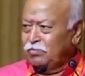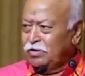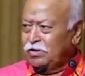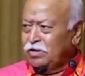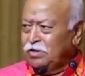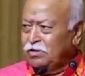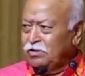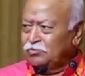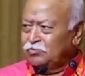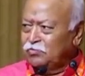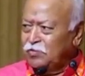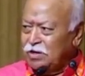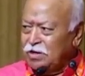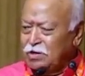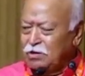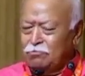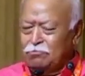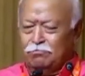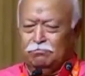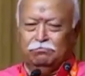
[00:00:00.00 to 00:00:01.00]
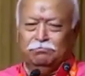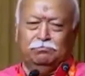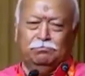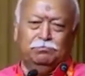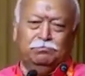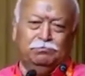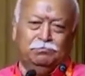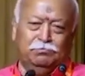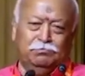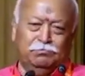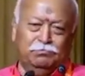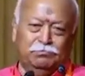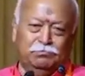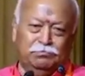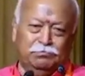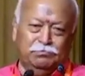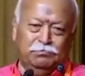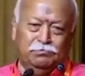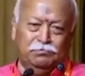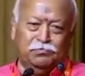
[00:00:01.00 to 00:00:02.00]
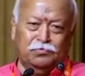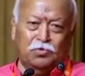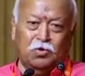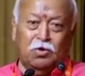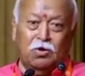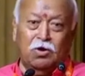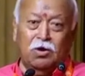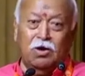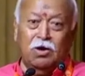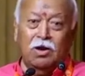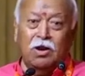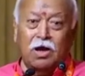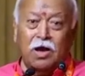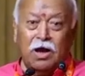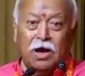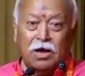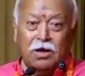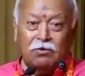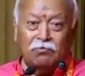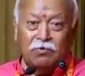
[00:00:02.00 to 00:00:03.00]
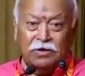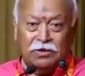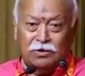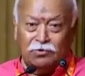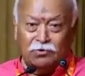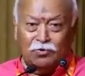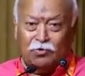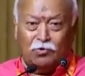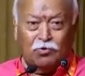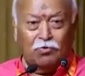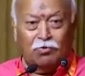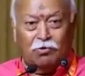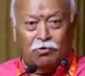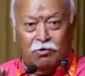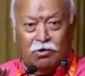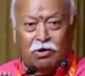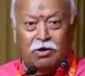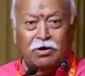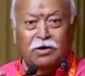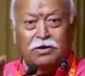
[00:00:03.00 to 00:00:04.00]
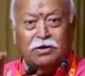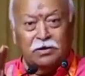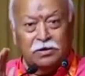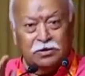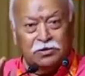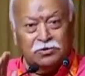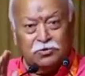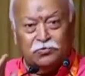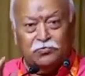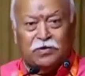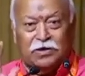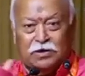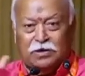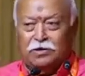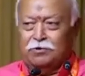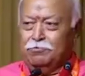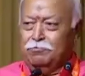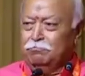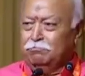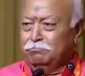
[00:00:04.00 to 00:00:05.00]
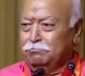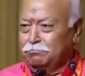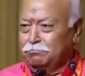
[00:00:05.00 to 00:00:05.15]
Everything is one. All are one. No, all is one.